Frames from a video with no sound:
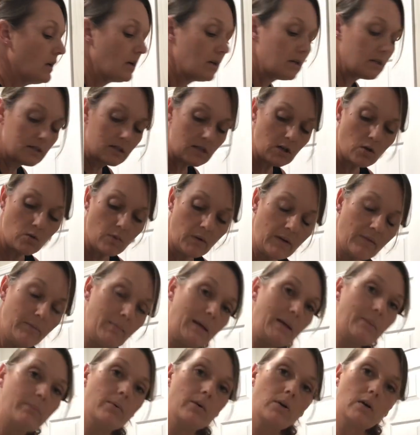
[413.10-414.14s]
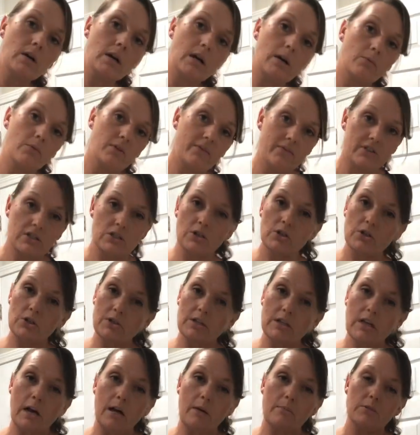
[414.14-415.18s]
So when people come, when visitors
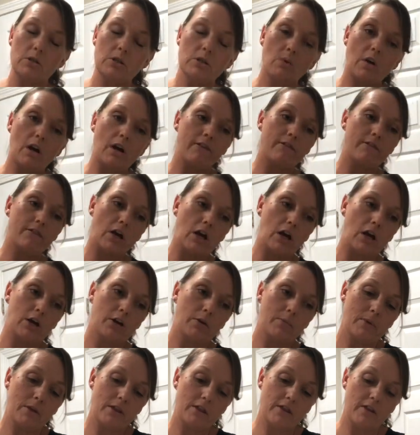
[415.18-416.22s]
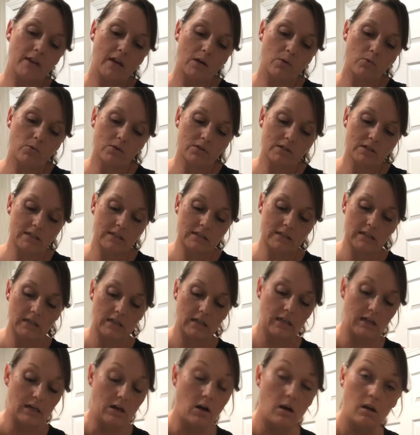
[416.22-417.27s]
come to our farm, they will
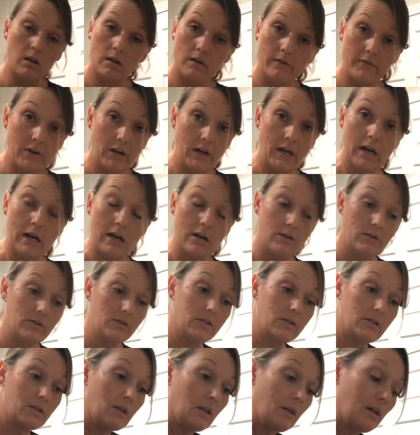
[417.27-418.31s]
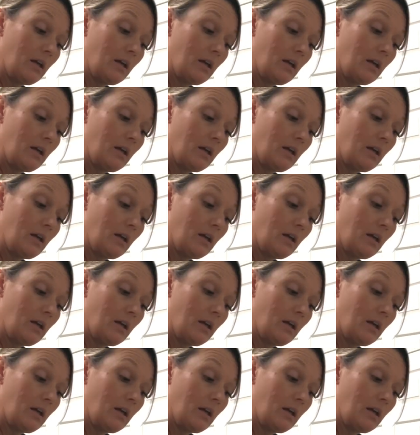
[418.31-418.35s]
see all of our cows.